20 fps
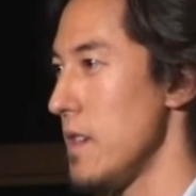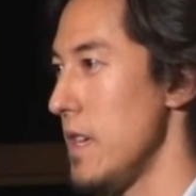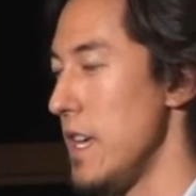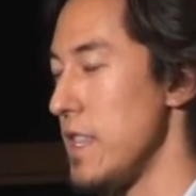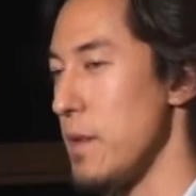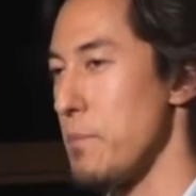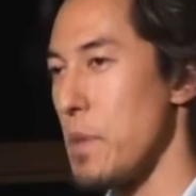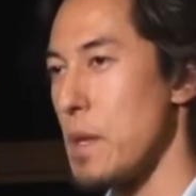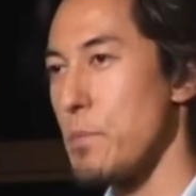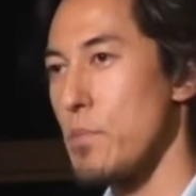And
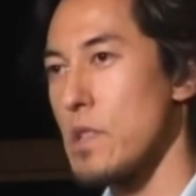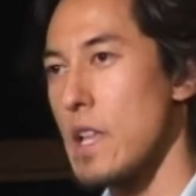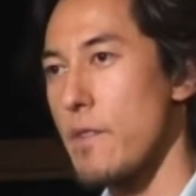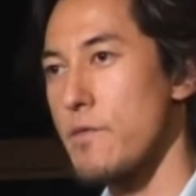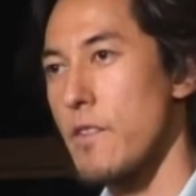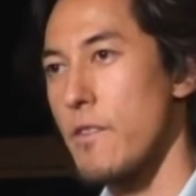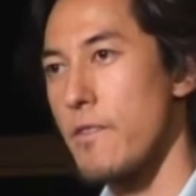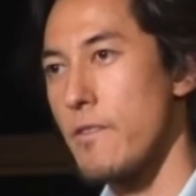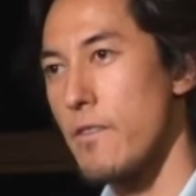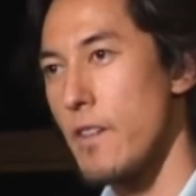then people have
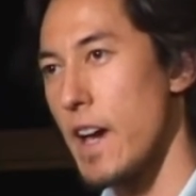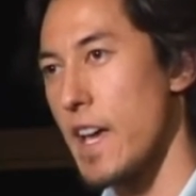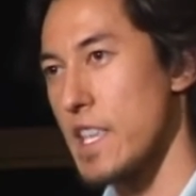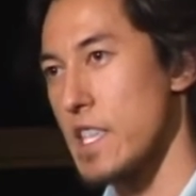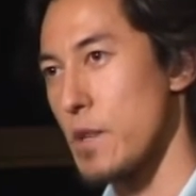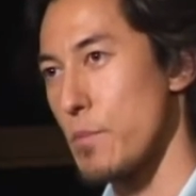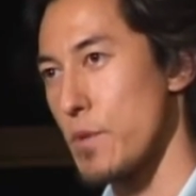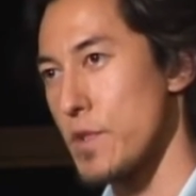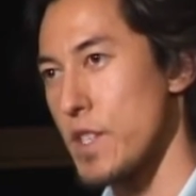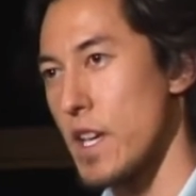to fight
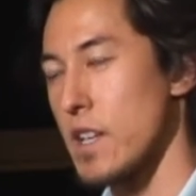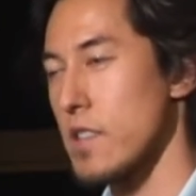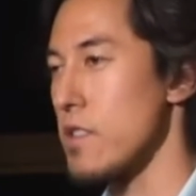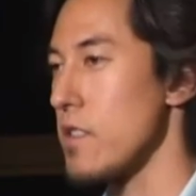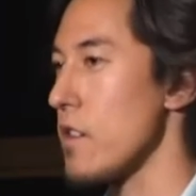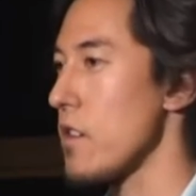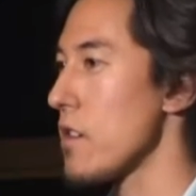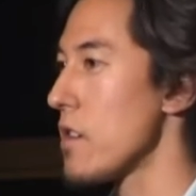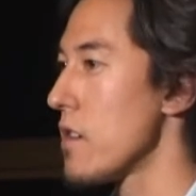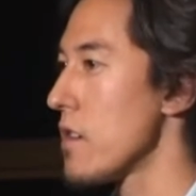to protect
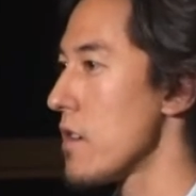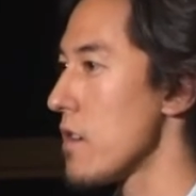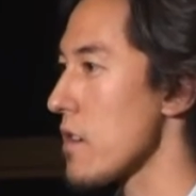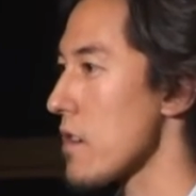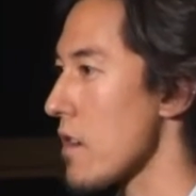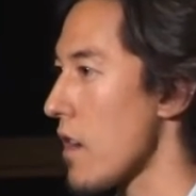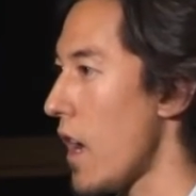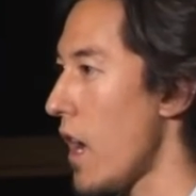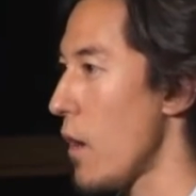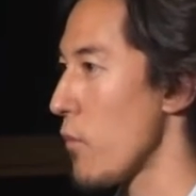their
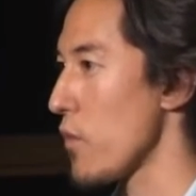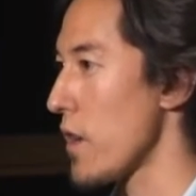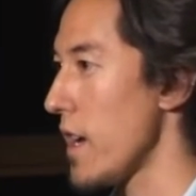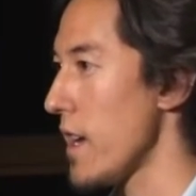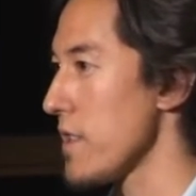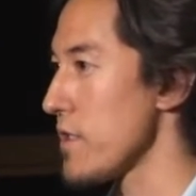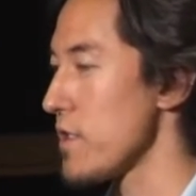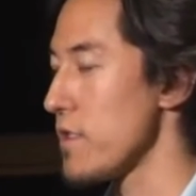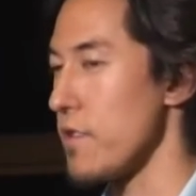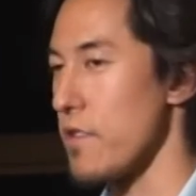
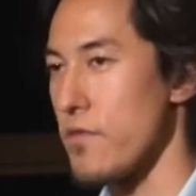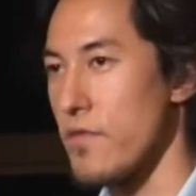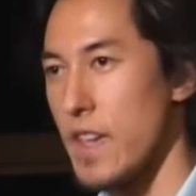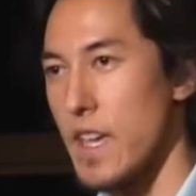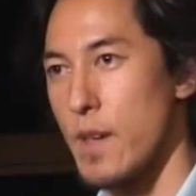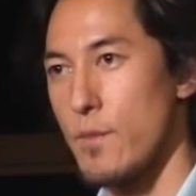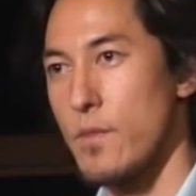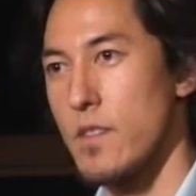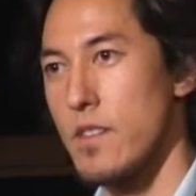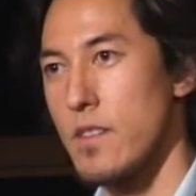comrades and their
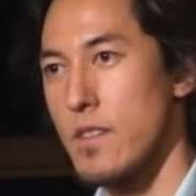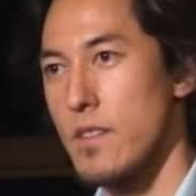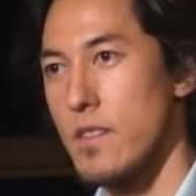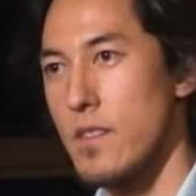family.